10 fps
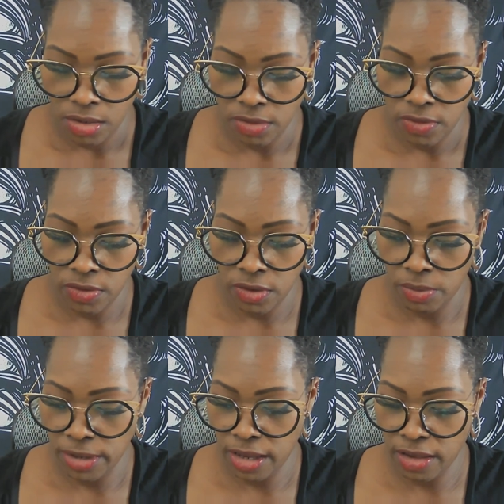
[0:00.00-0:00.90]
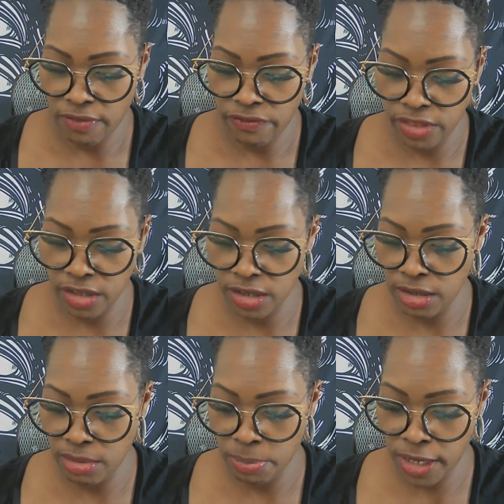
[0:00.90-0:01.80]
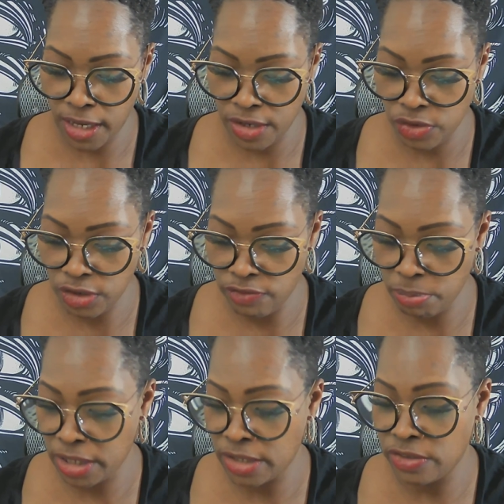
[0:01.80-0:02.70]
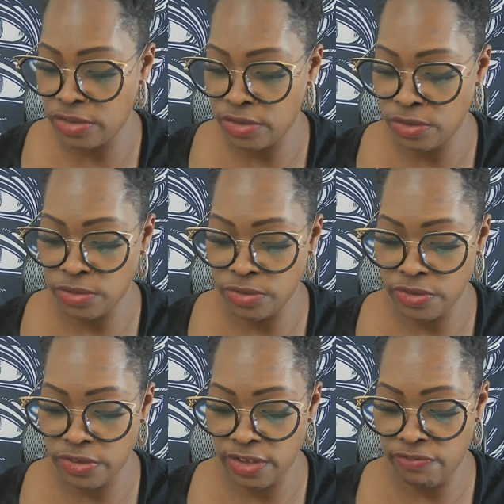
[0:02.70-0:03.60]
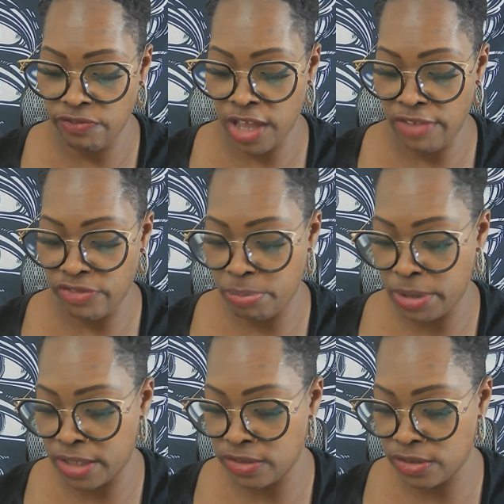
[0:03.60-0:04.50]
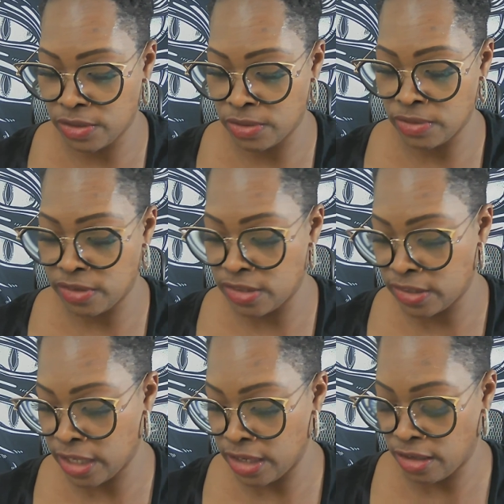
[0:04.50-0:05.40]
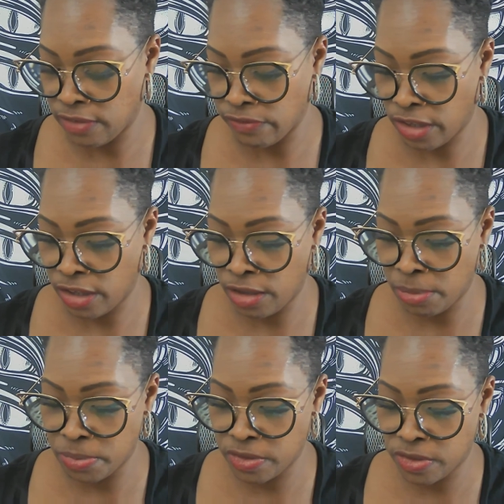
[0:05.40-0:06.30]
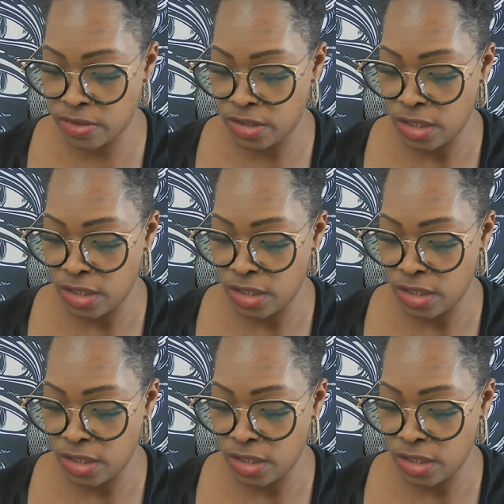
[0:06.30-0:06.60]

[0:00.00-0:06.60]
So we have the Page of Pentacles, the Five of Pentacles, the Ten of Cups,